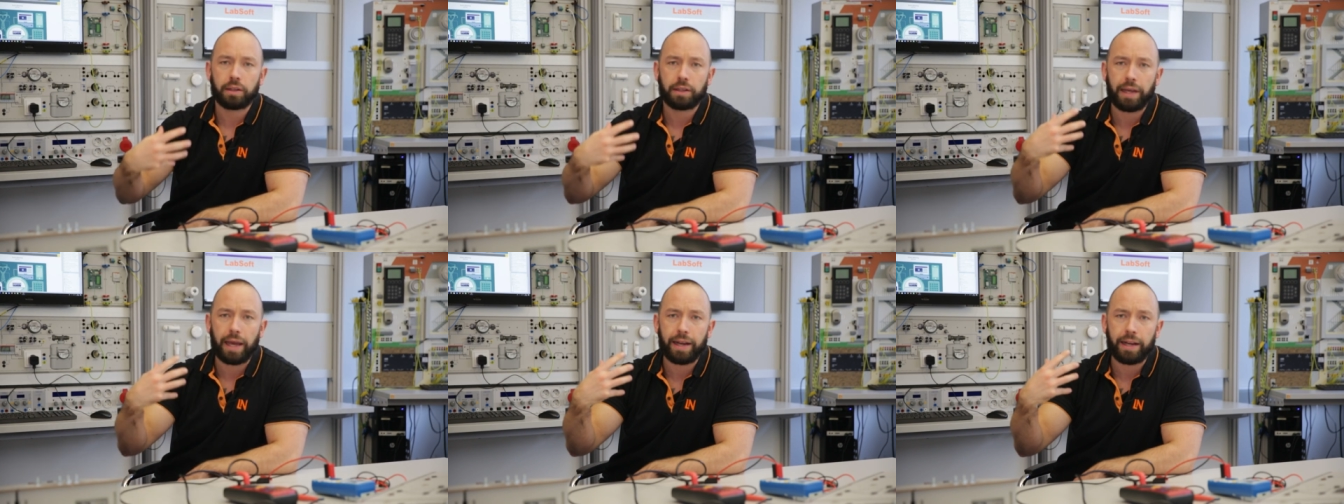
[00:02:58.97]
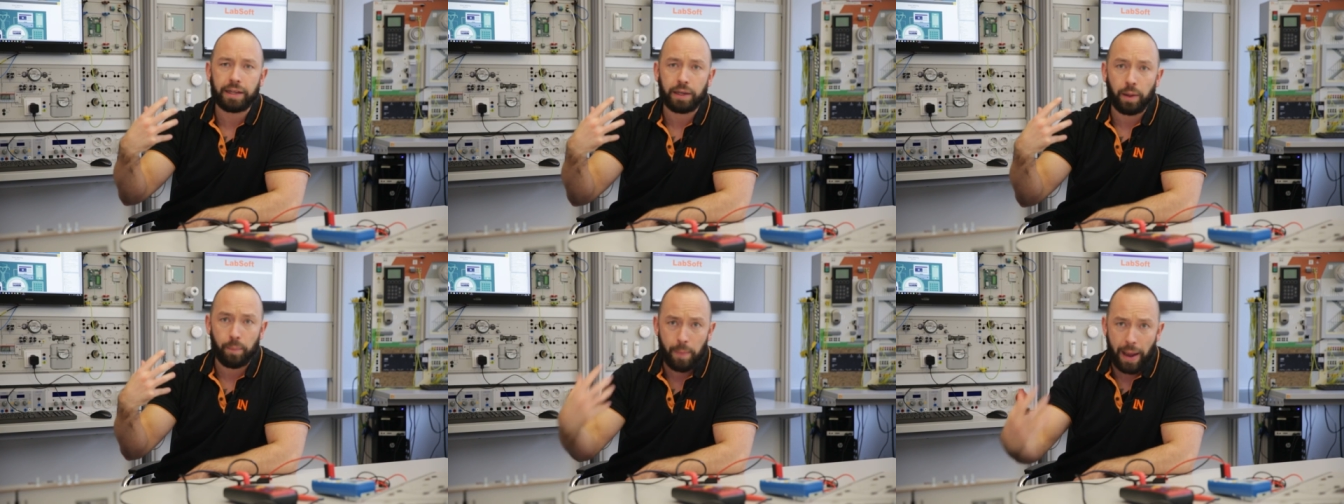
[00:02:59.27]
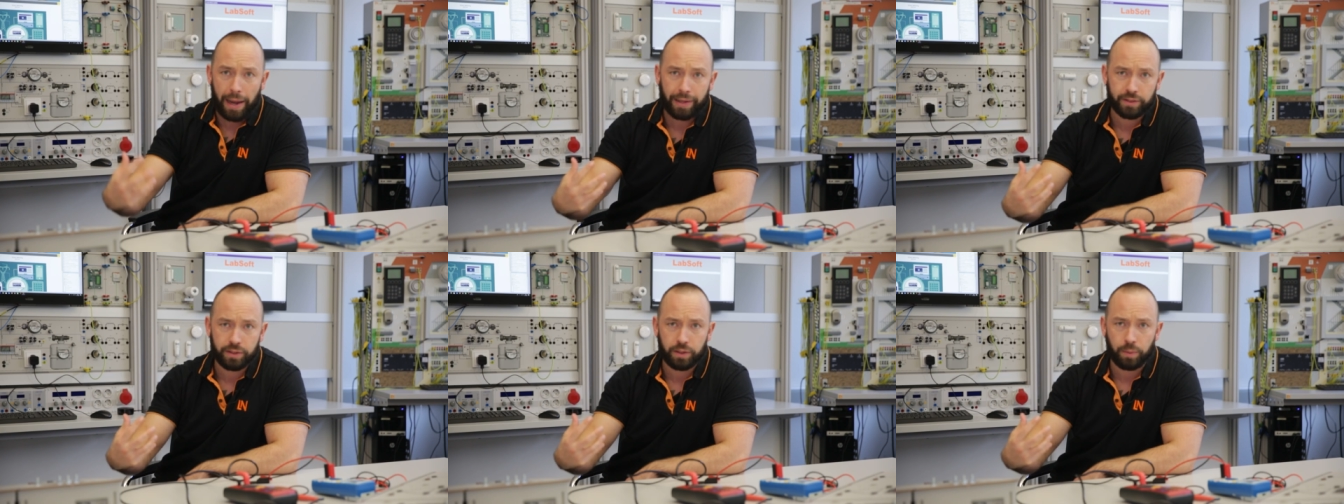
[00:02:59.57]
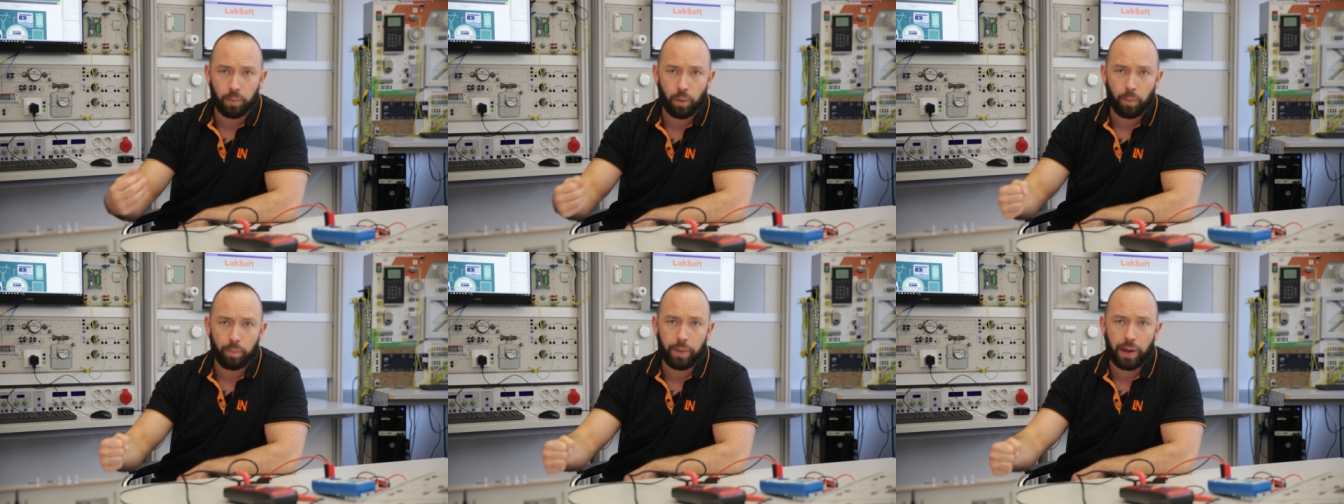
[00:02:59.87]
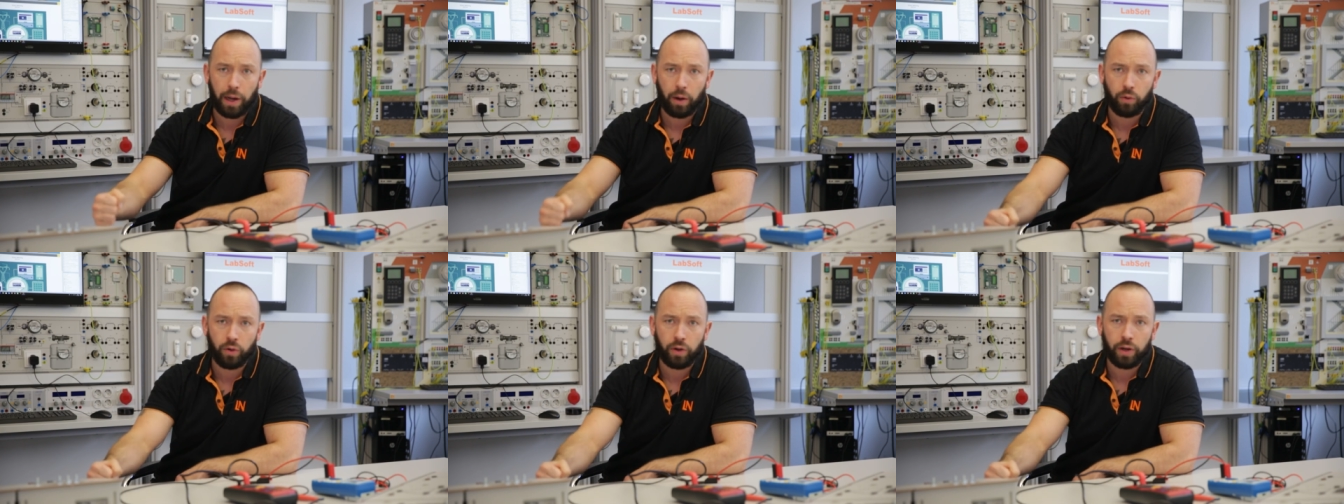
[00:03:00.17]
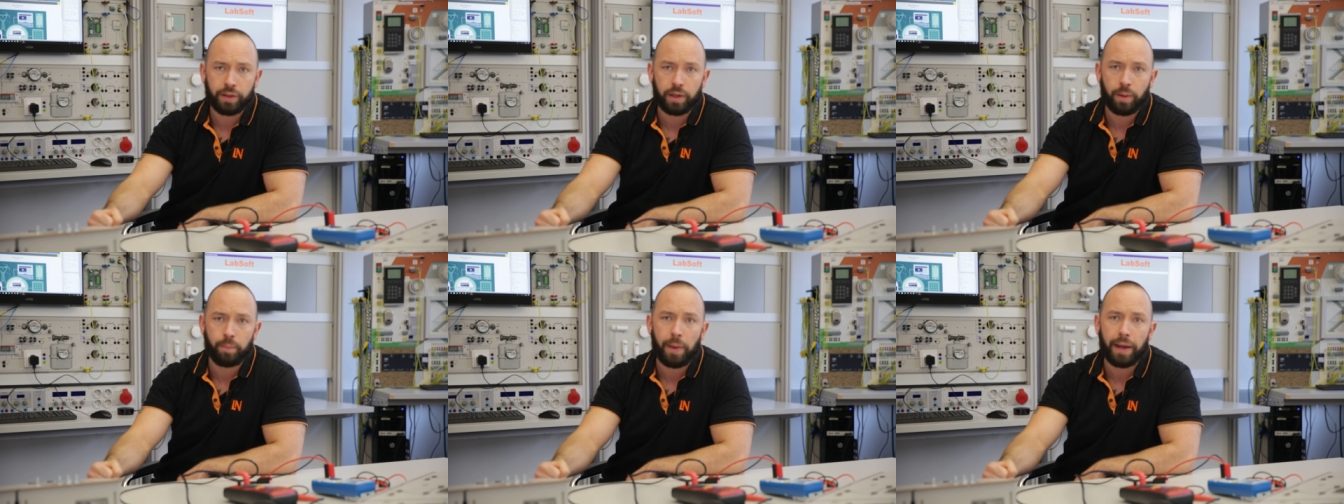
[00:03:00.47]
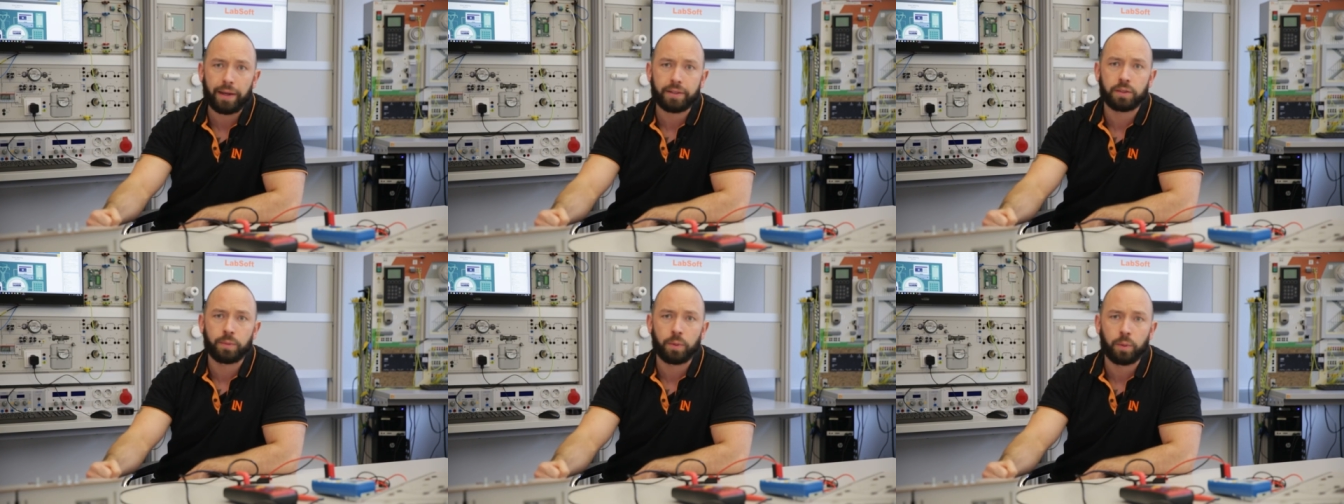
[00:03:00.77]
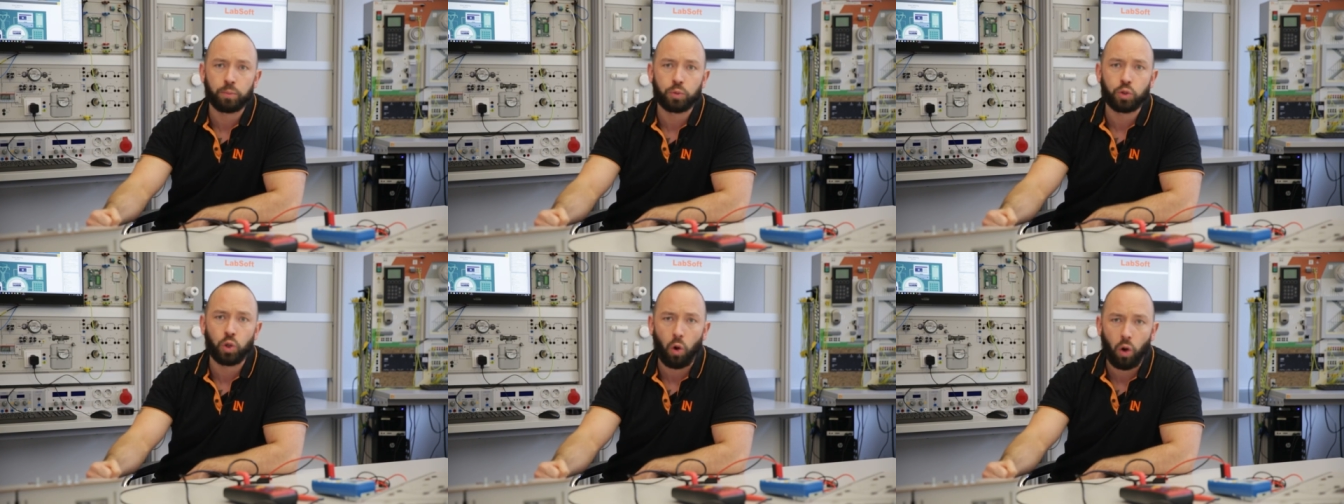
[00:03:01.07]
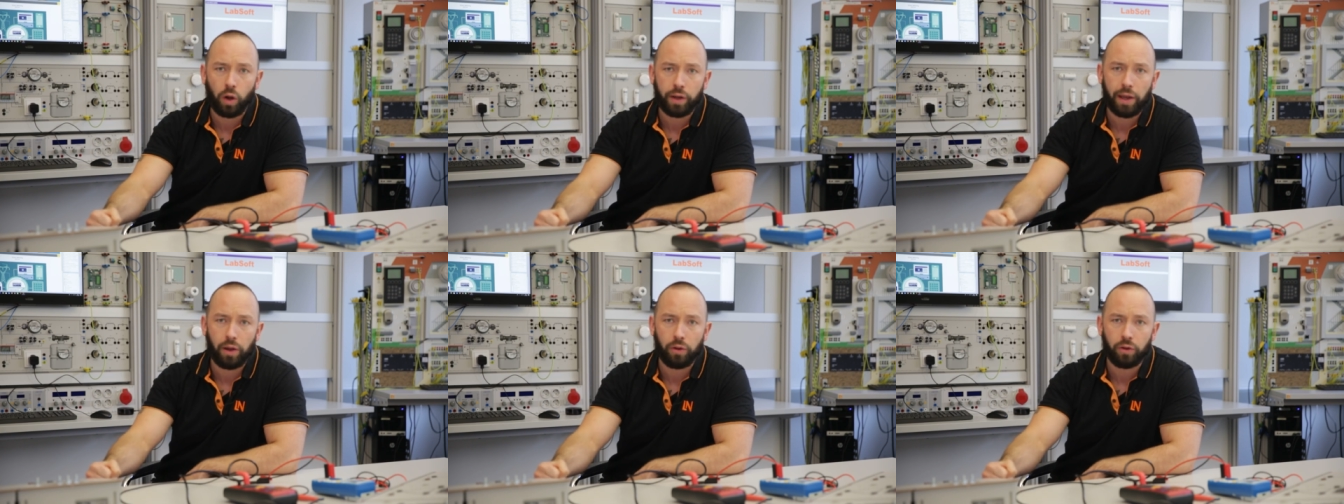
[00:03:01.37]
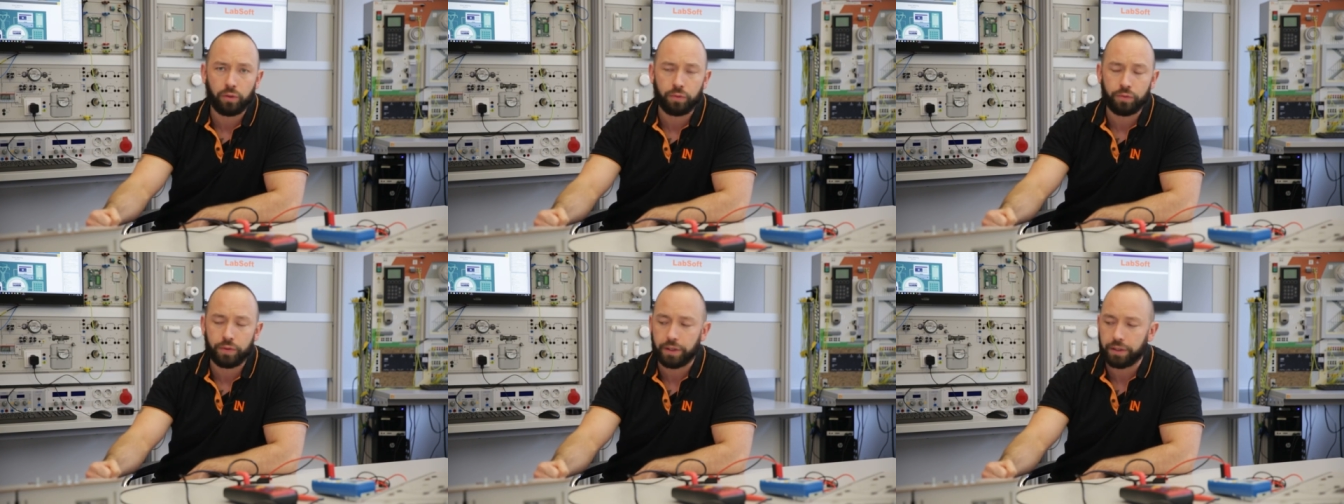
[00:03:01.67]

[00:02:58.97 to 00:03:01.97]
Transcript: getting the maximum power and the maximum torque out of